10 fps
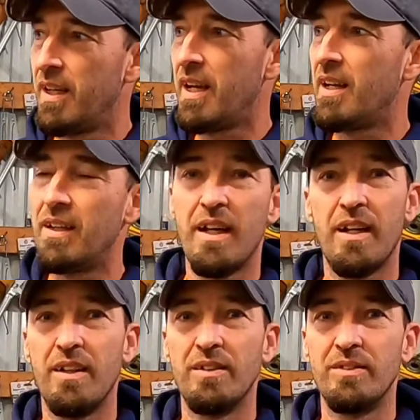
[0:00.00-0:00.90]

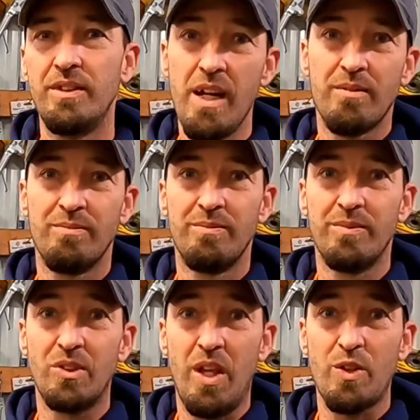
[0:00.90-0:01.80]
and yeah,
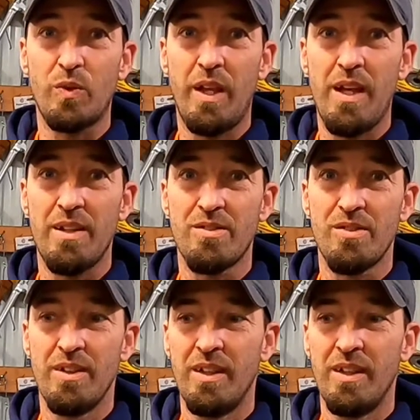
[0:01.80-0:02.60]
so that's where that is.